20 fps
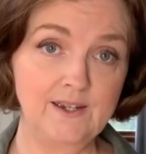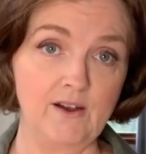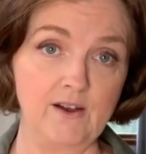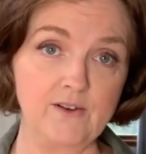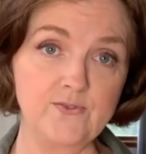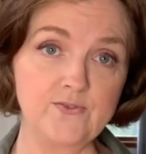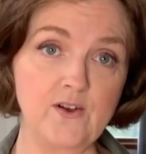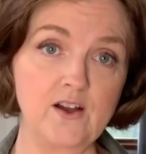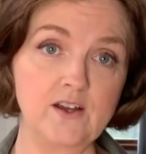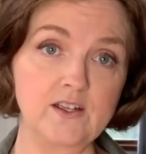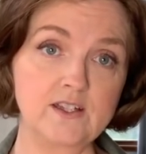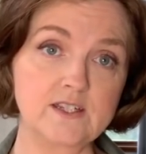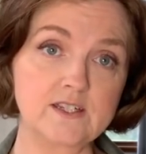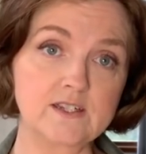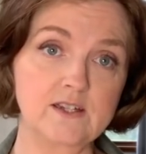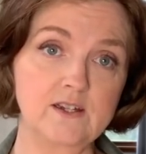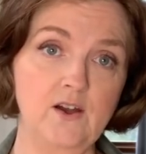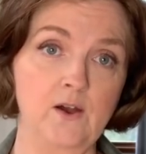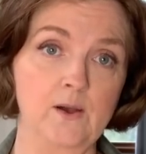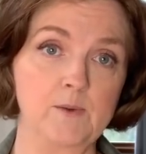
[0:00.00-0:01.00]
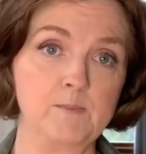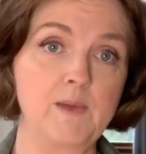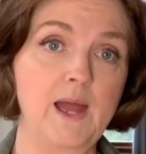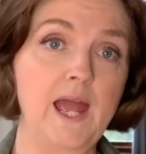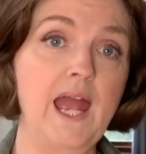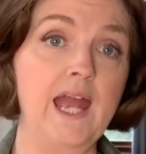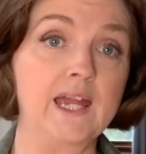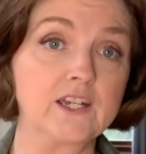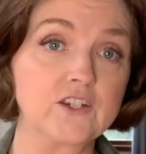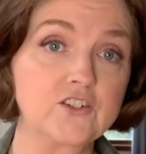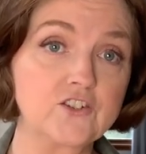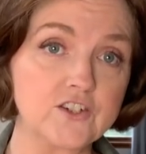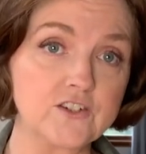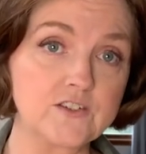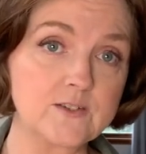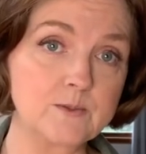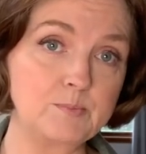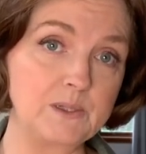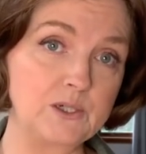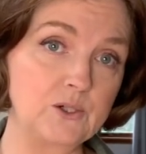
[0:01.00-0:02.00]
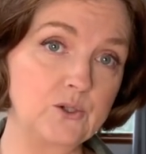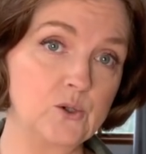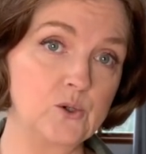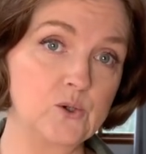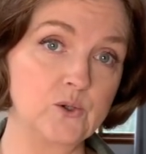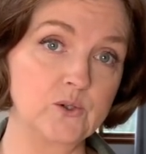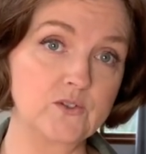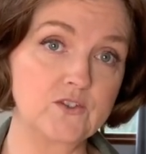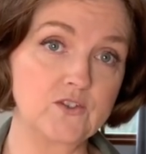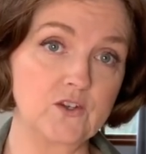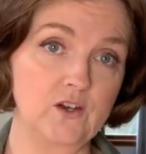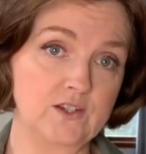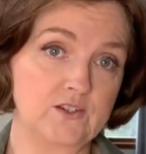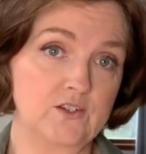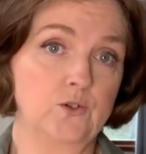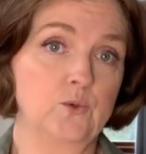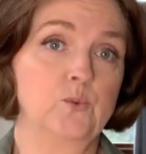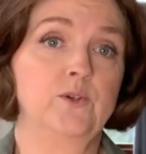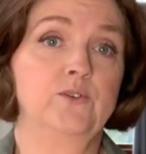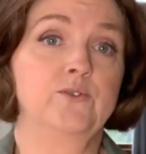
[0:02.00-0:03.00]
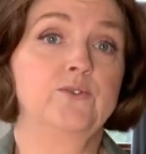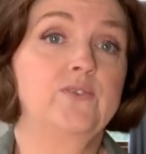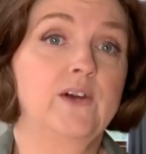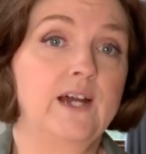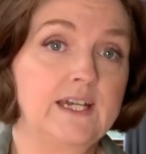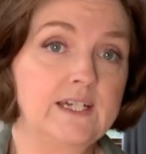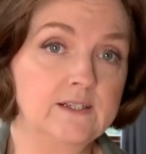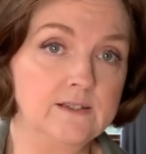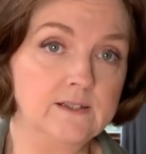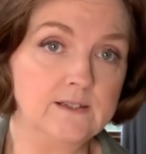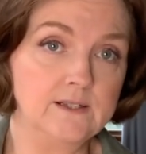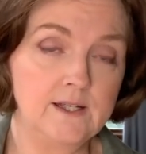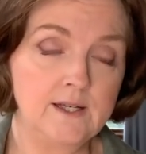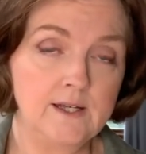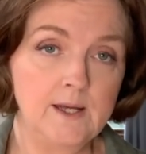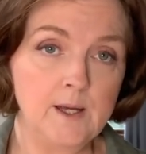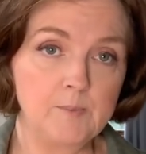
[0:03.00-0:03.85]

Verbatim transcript: I find I'm anxious because I don't want to fail,